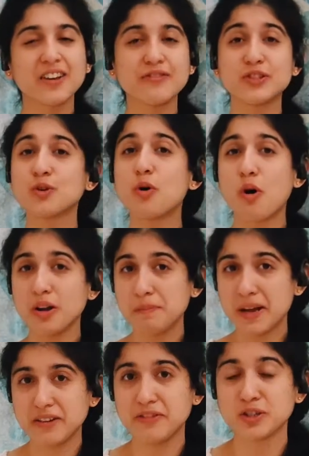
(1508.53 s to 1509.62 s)
gives you all
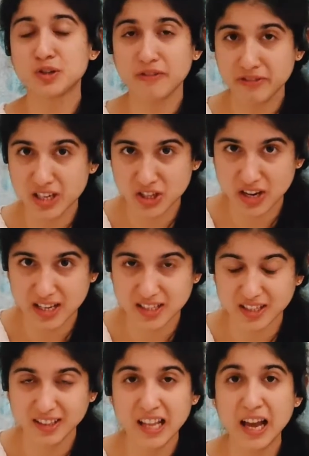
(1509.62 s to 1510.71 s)
benefits of
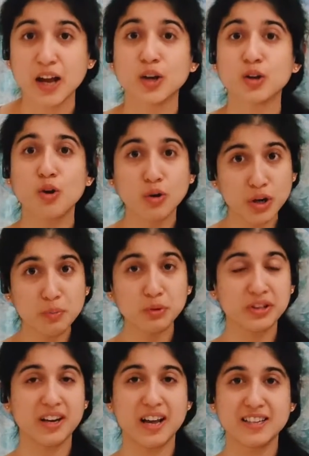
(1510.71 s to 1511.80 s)
Vajrasan. Yoga
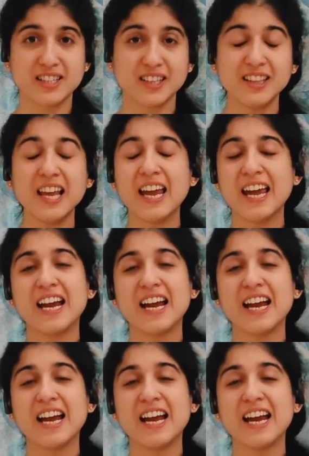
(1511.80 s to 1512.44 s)
Mudrasan.